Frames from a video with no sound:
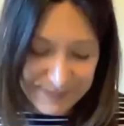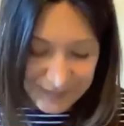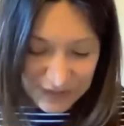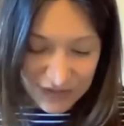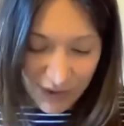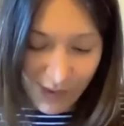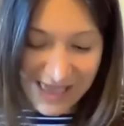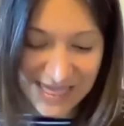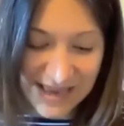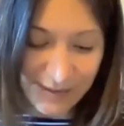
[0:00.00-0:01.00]
So
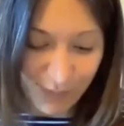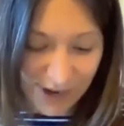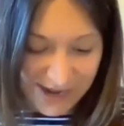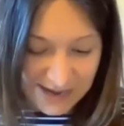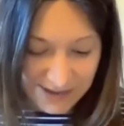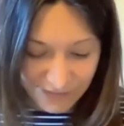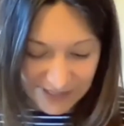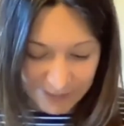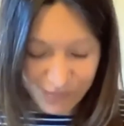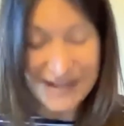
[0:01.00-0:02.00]
I think what it
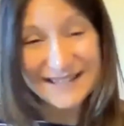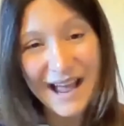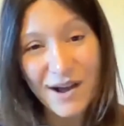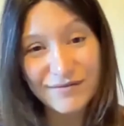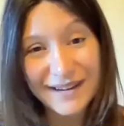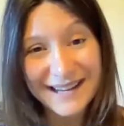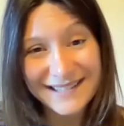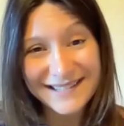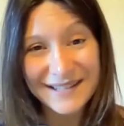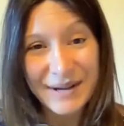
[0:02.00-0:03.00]
really brings out
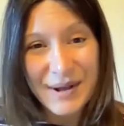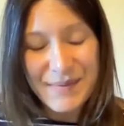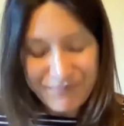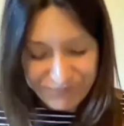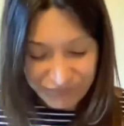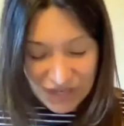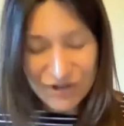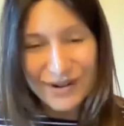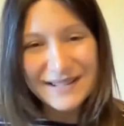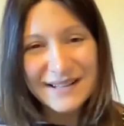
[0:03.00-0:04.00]
is,
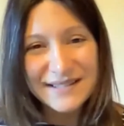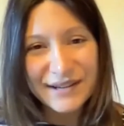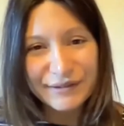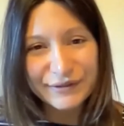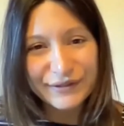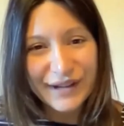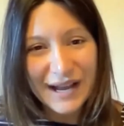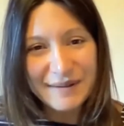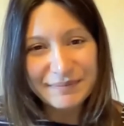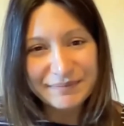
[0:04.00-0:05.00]
a sense of
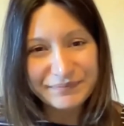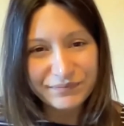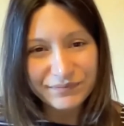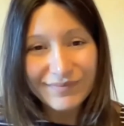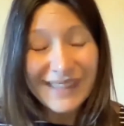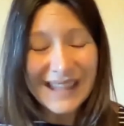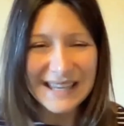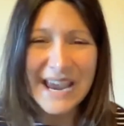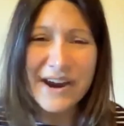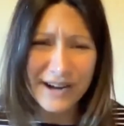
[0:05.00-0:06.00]

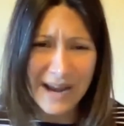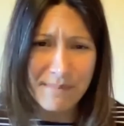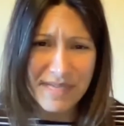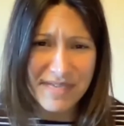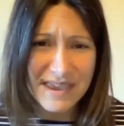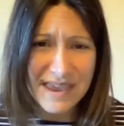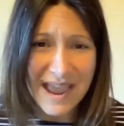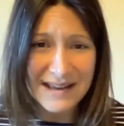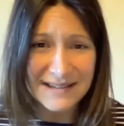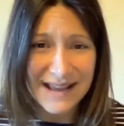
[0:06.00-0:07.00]
care and empathy
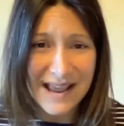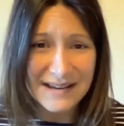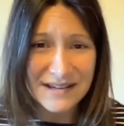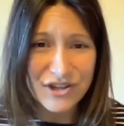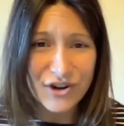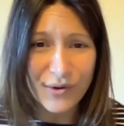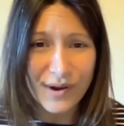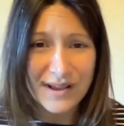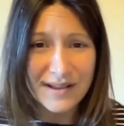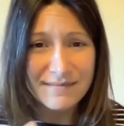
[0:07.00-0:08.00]
and
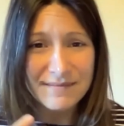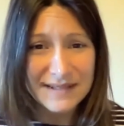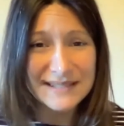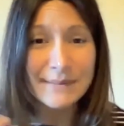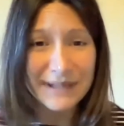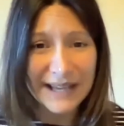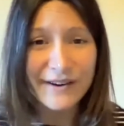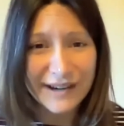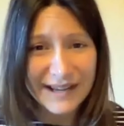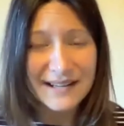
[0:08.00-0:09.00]

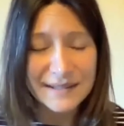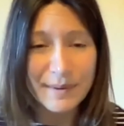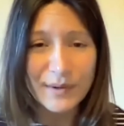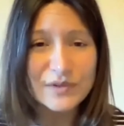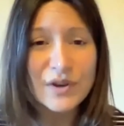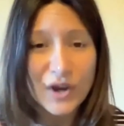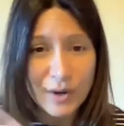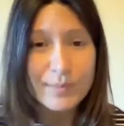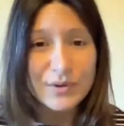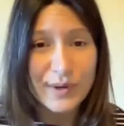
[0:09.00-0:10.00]
similarity, I suppose,
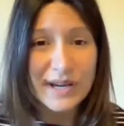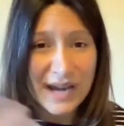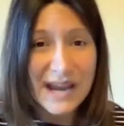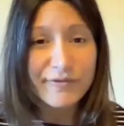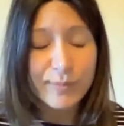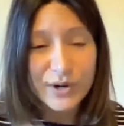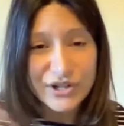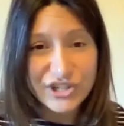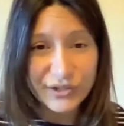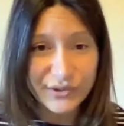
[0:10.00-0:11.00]
between
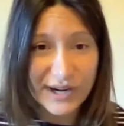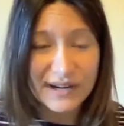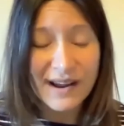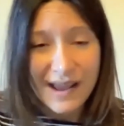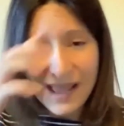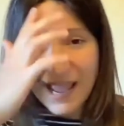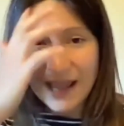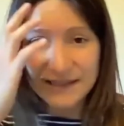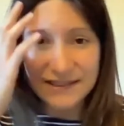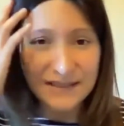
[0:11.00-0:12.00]
native-born children
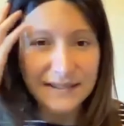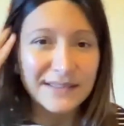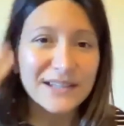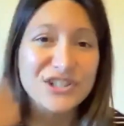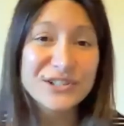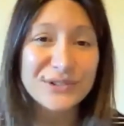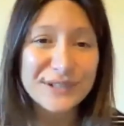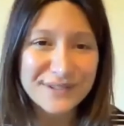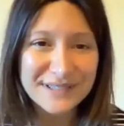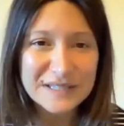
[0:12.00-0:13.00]
and the children
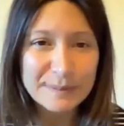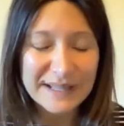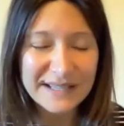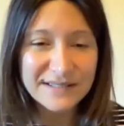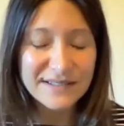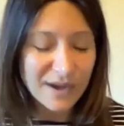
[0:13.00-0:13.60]
of the displaced.